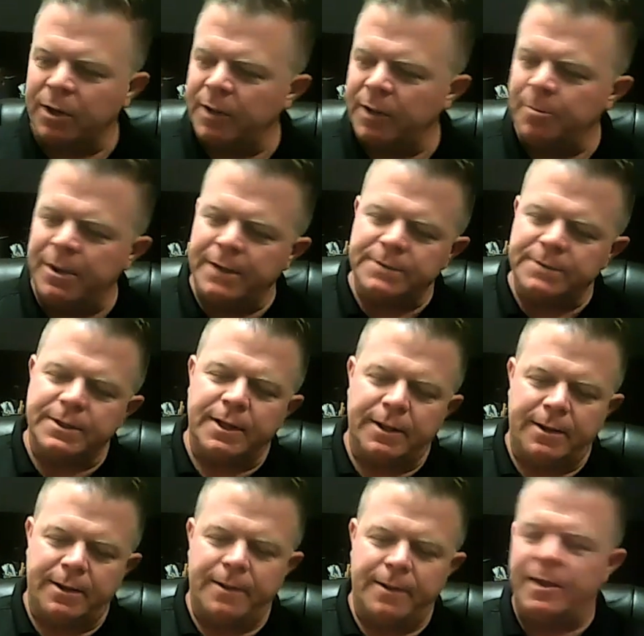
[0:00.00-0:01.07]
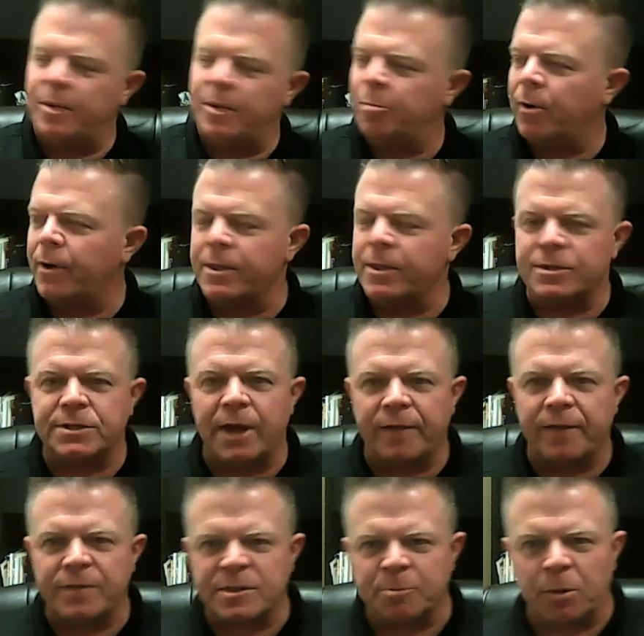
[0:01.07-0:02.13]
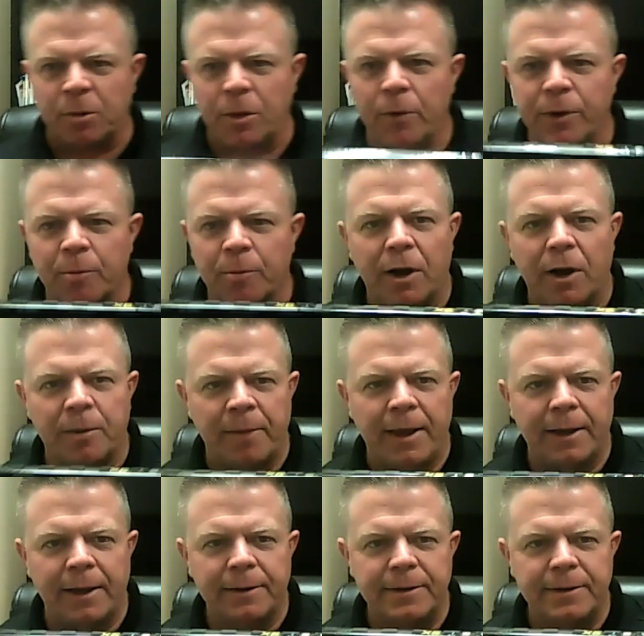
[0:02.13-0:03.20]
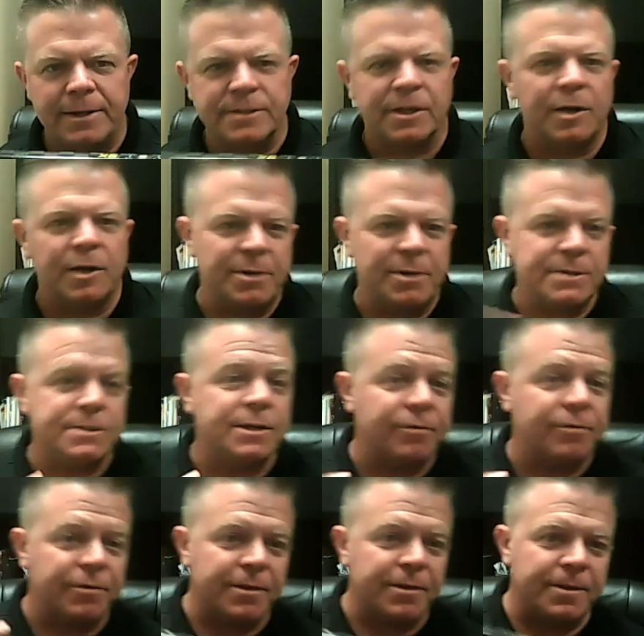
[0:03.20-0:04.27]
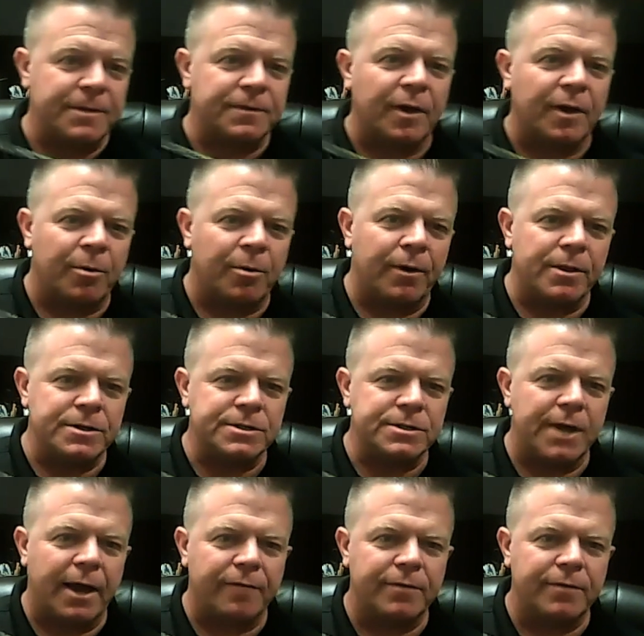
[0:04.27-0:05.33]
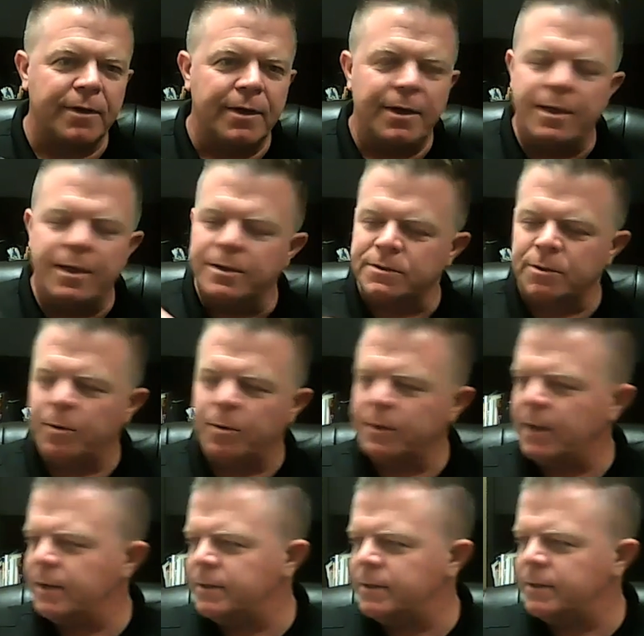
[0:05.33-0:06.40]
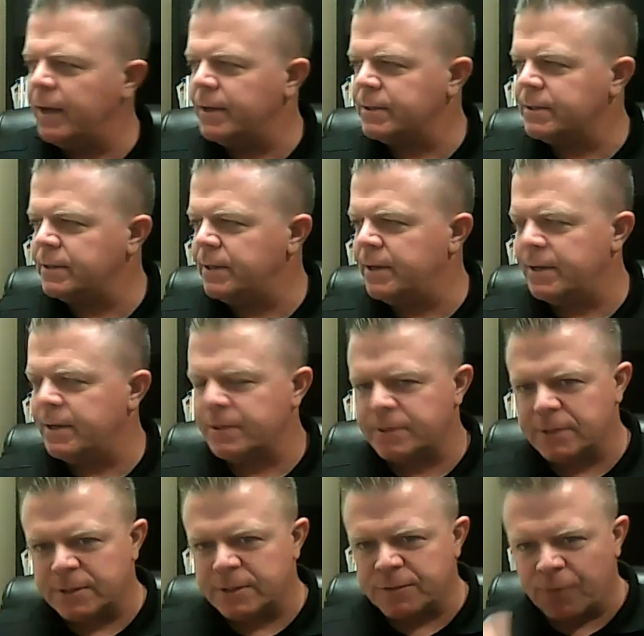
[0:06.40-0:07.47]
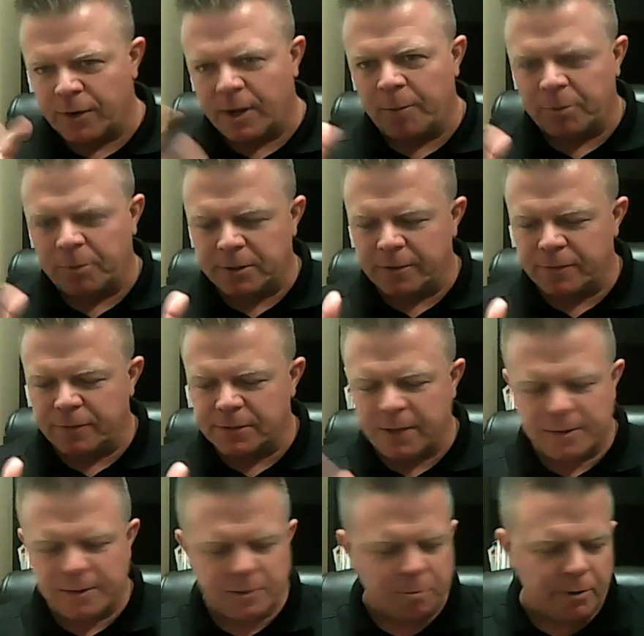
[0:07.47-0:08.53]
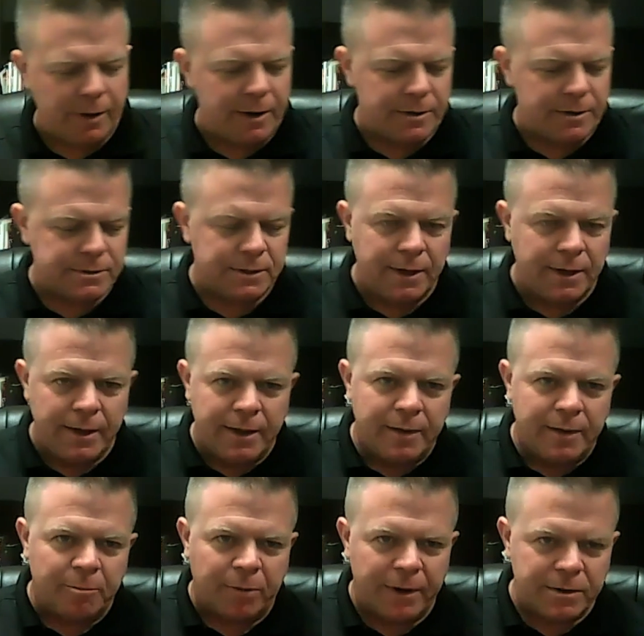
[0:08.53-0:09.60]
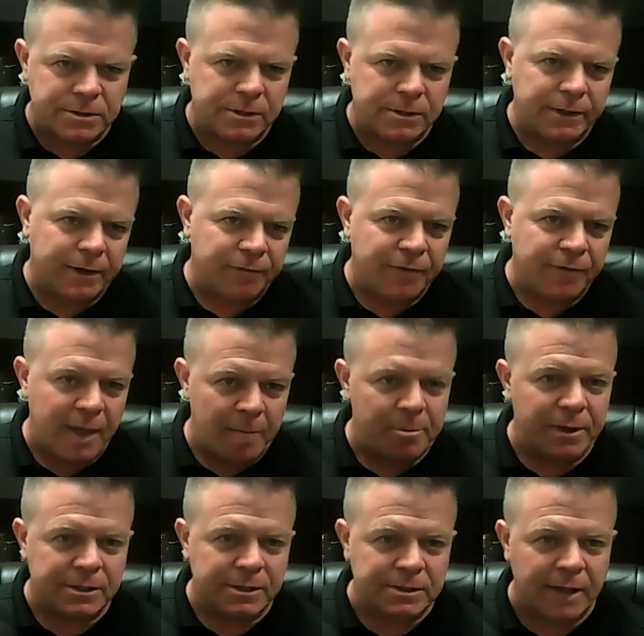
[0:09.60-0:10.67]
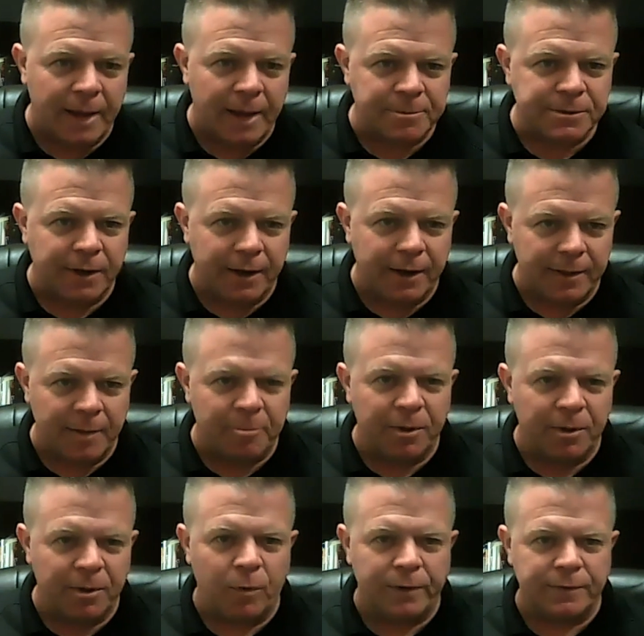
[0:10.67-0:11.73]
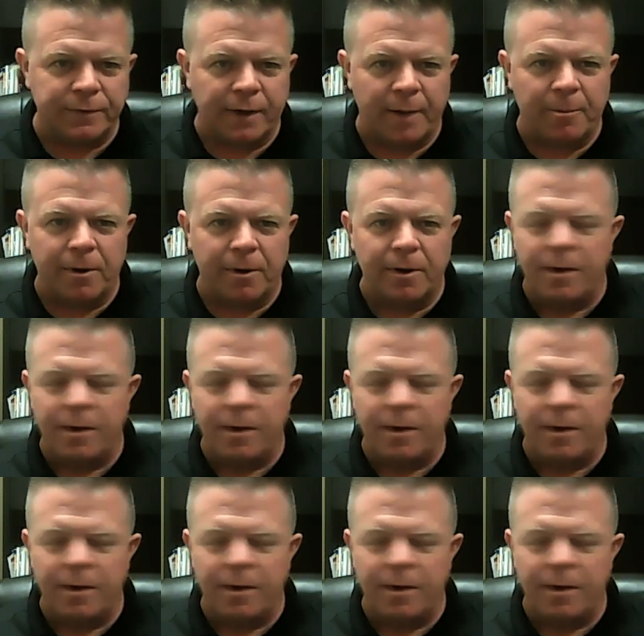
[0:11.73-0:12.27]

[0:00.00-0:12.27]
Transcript: means that the part of the shaft that's below your bottom hand is going to be stiffer than the top part of the shaft. So what that does is it's for a couple of different types of players. Players looking for that big slap shot, that big one-timer.